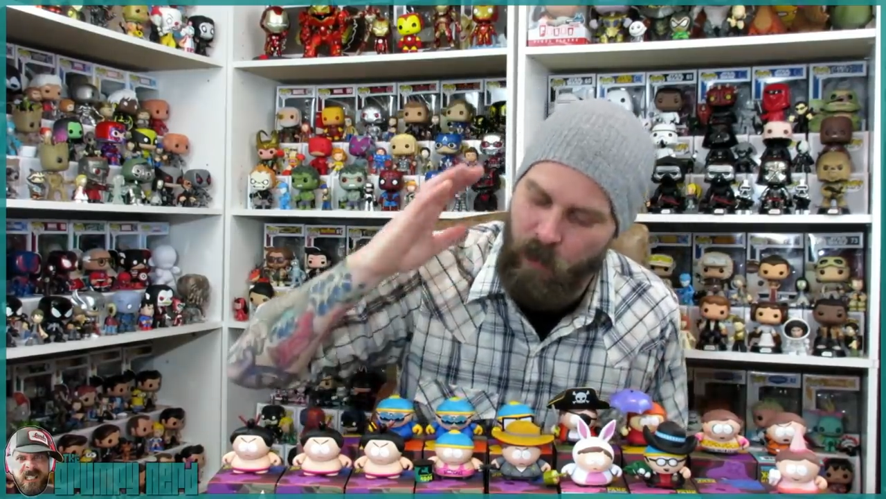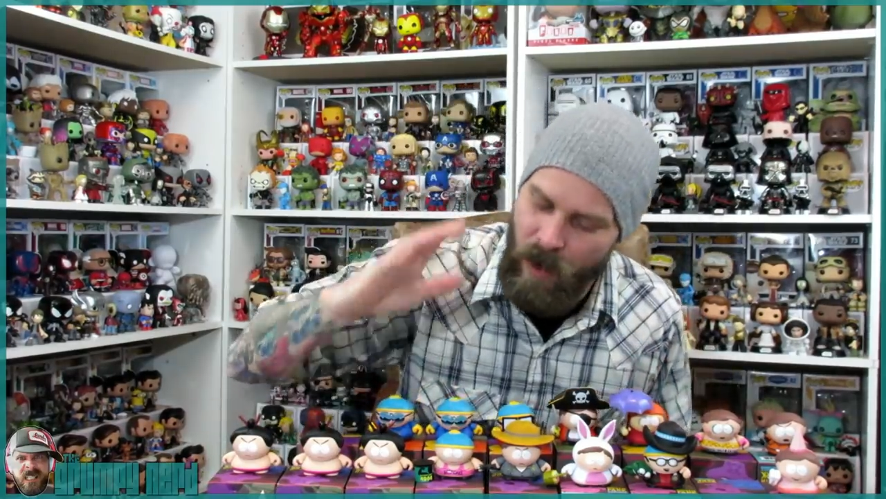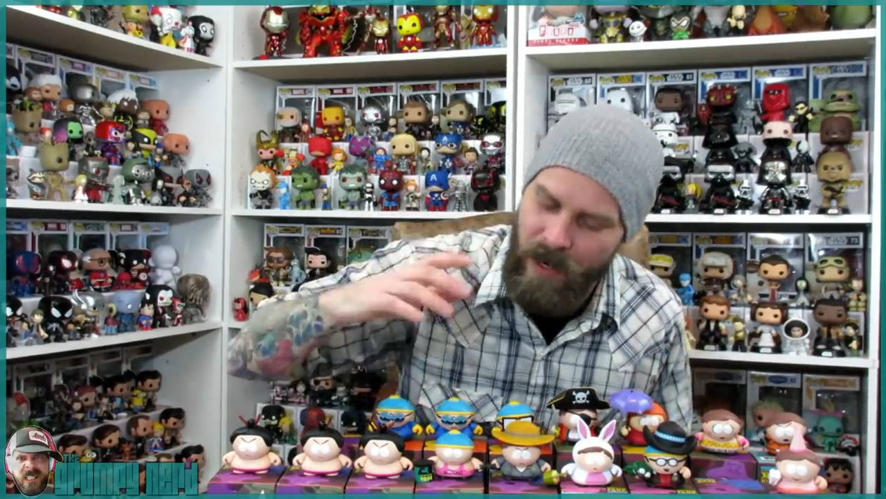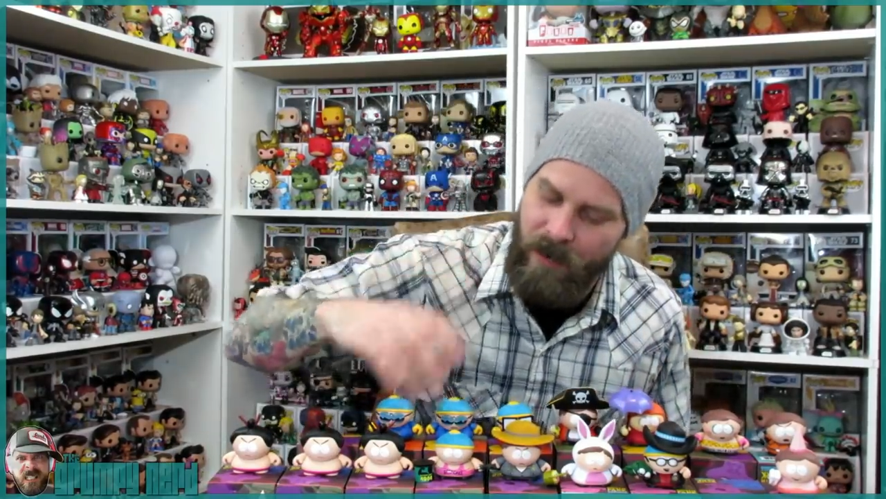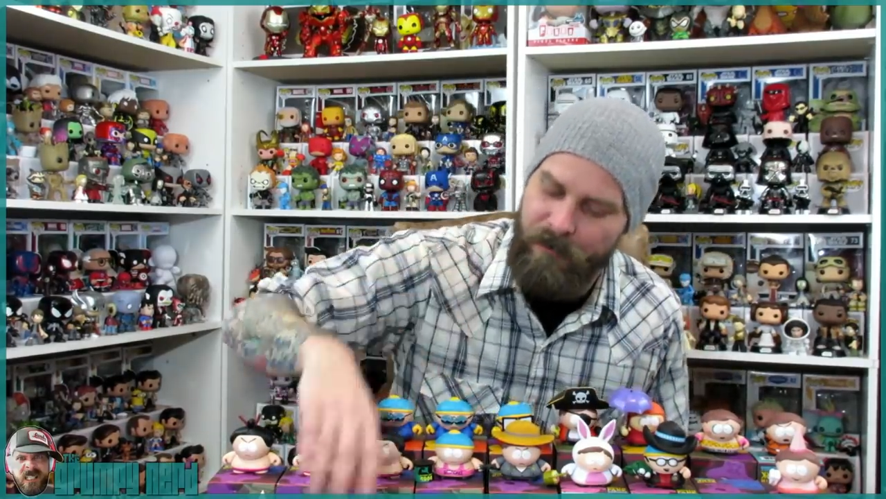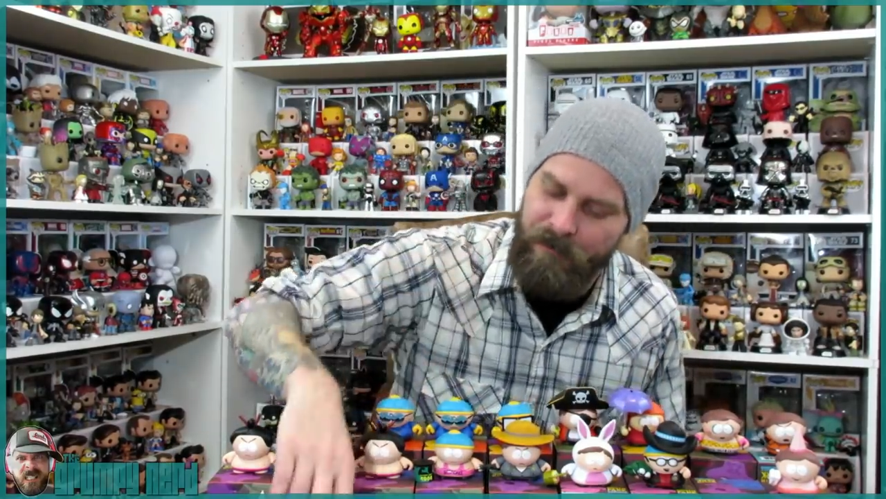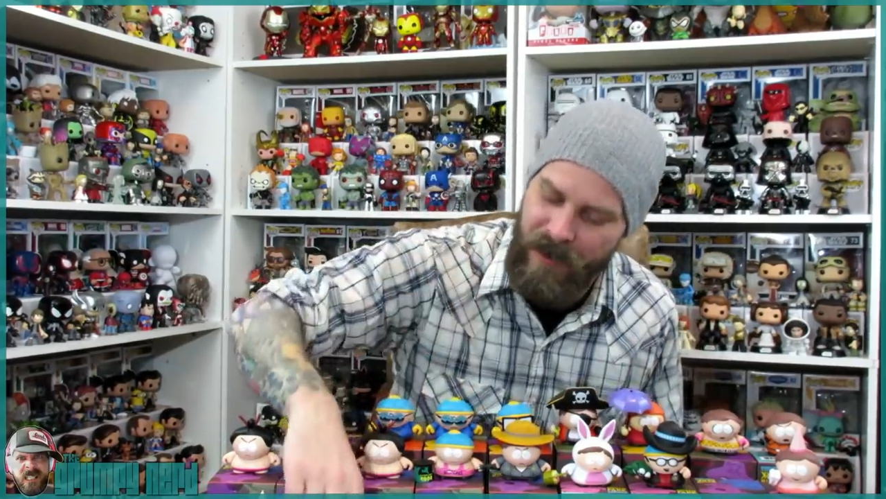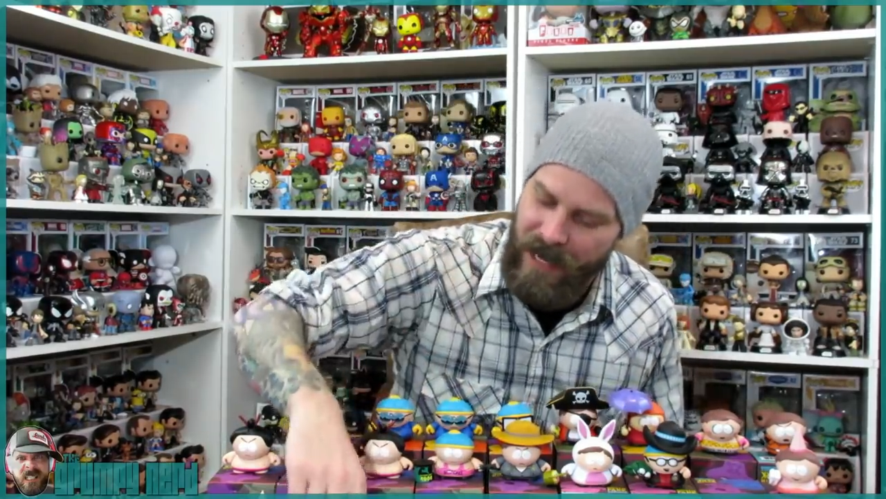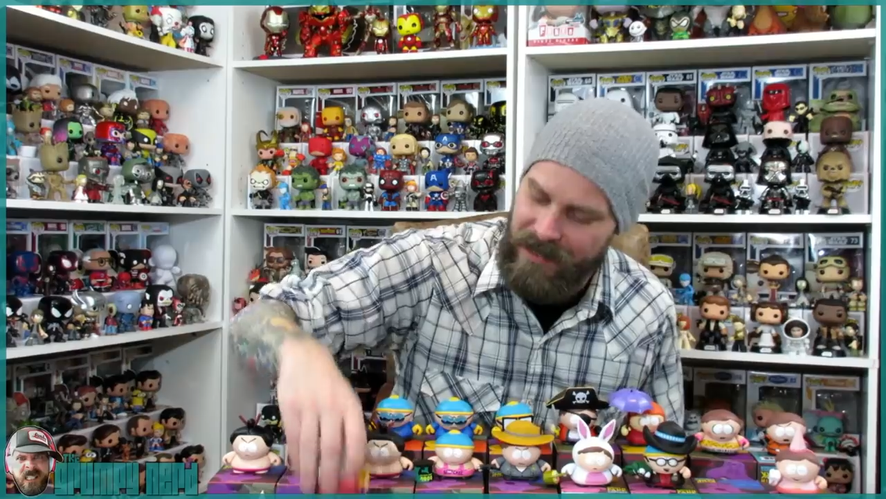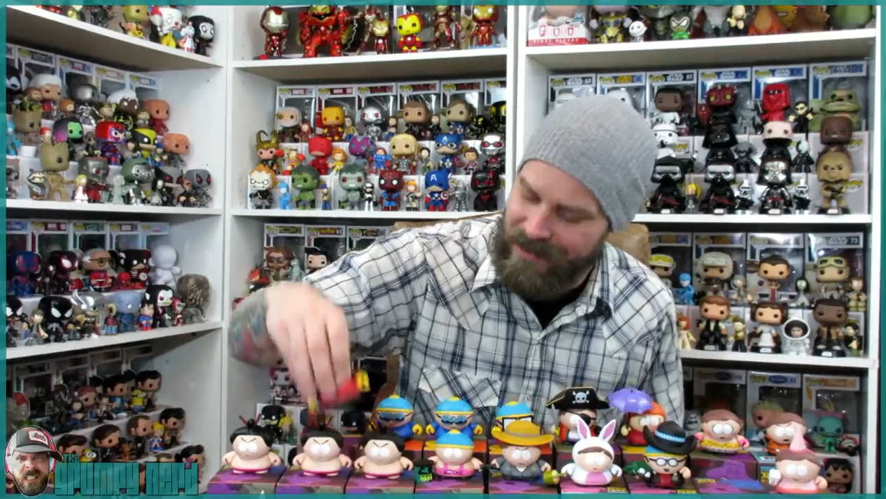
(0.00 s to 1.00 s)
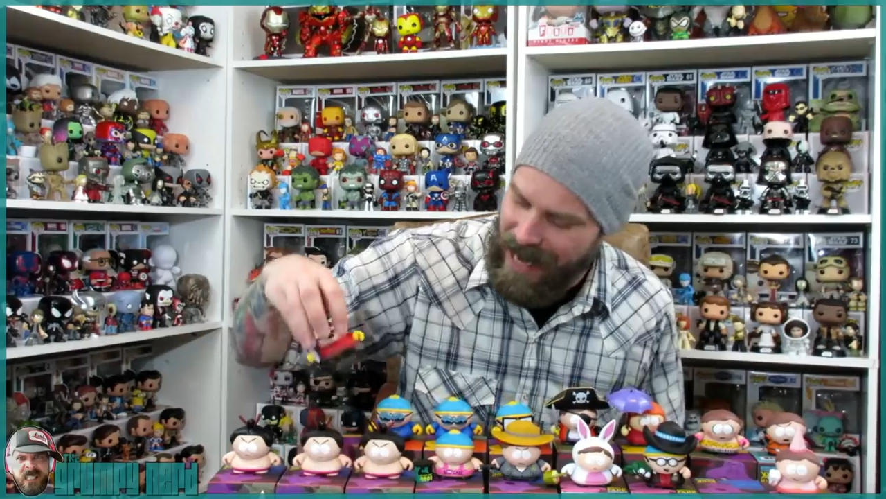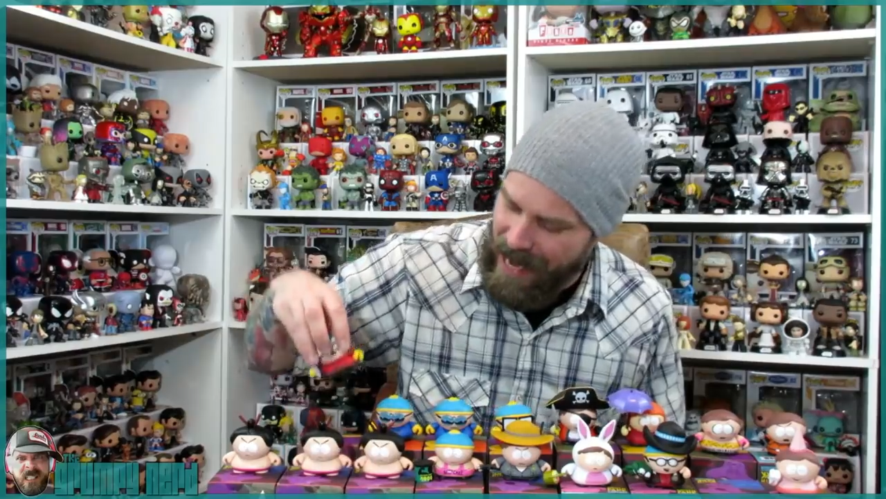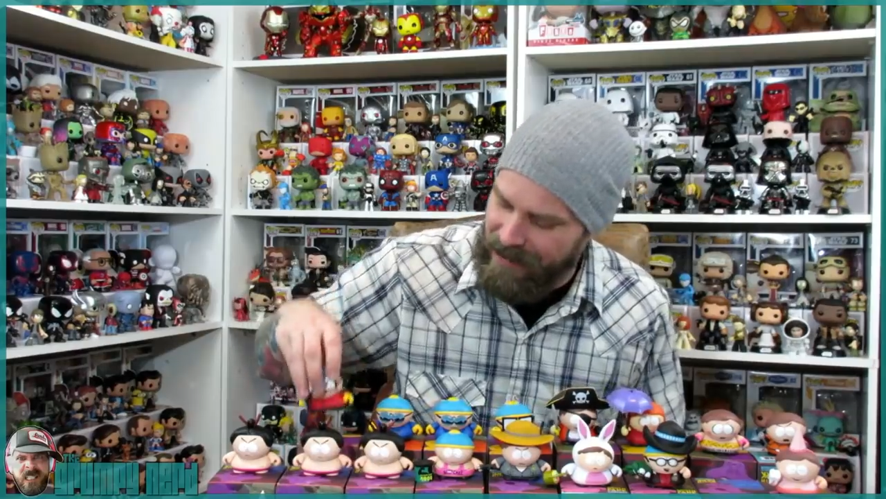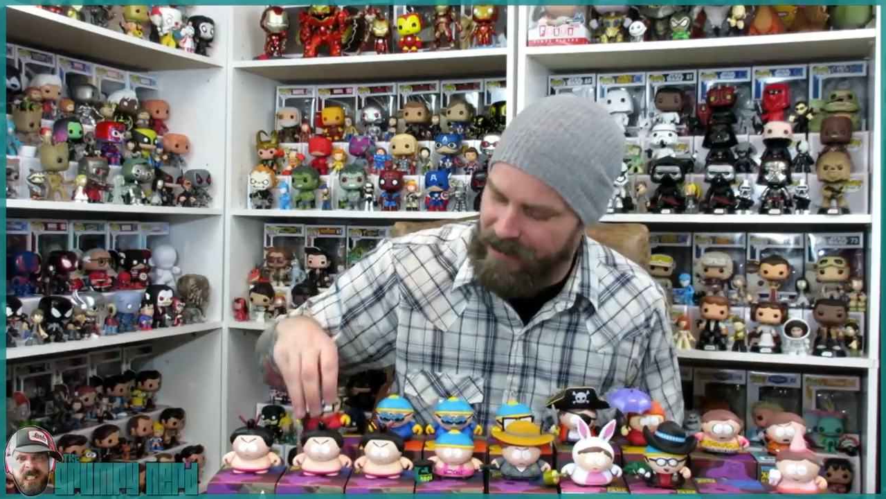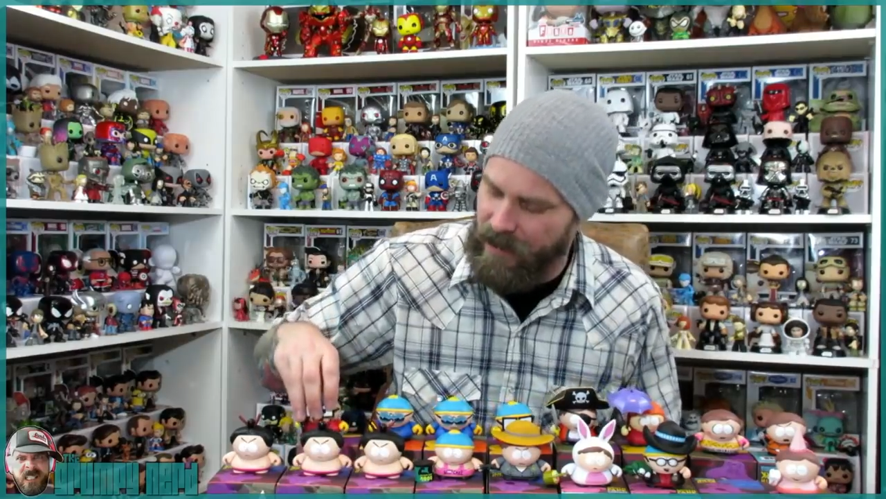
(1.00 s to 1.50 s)
what a
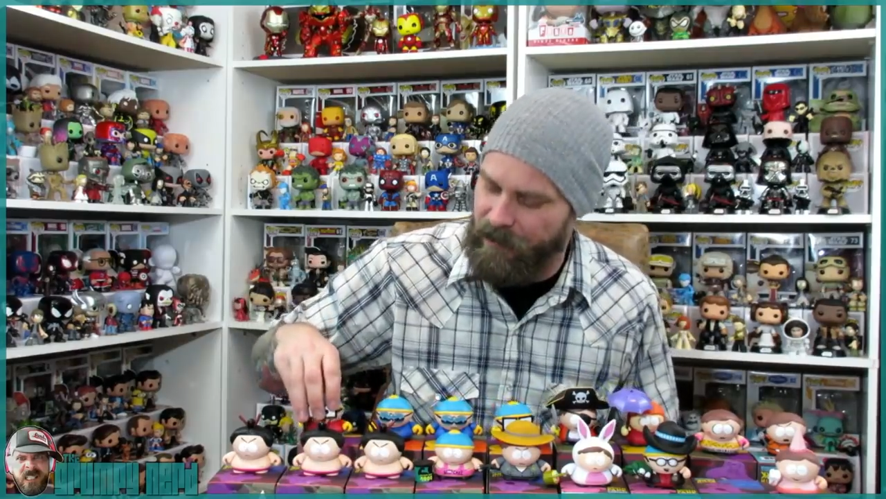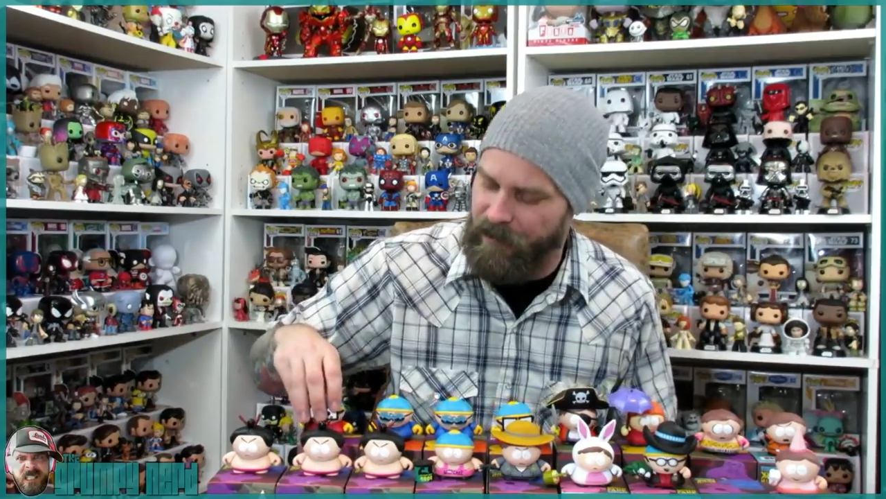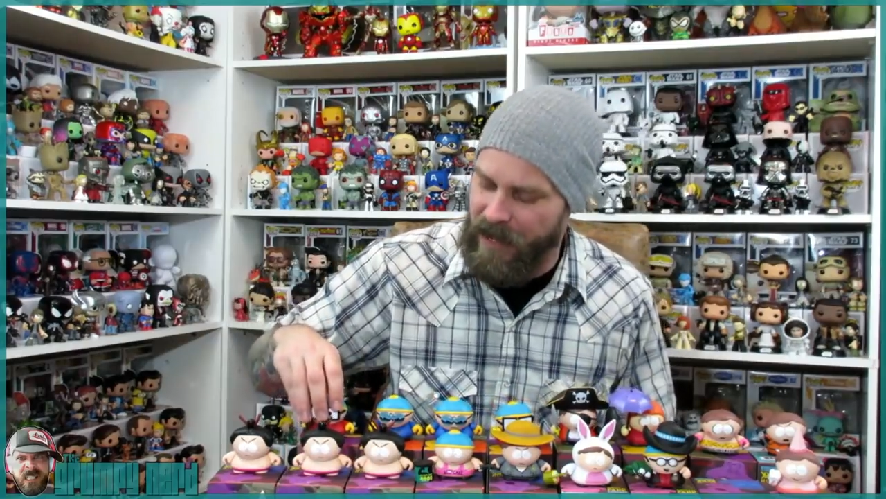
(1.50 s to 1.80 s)
fantastic,